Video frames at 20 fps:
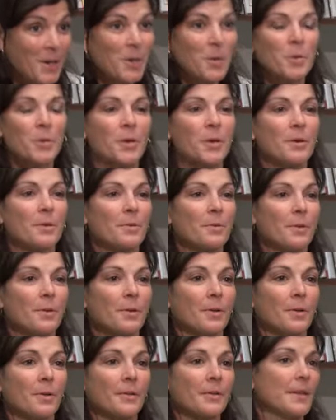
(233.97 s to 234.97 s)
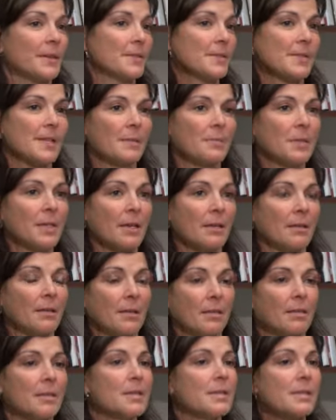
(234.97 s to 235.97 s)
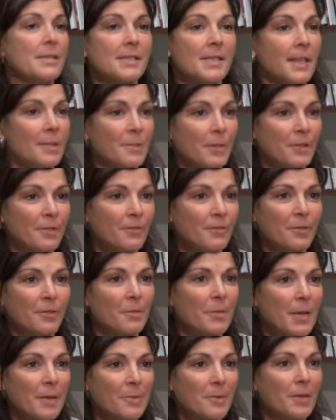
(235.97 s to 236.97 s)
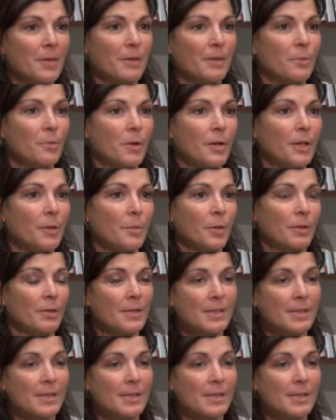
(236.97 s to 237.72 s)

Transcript: or they'll send me a thesis statement for the paper that they're working with.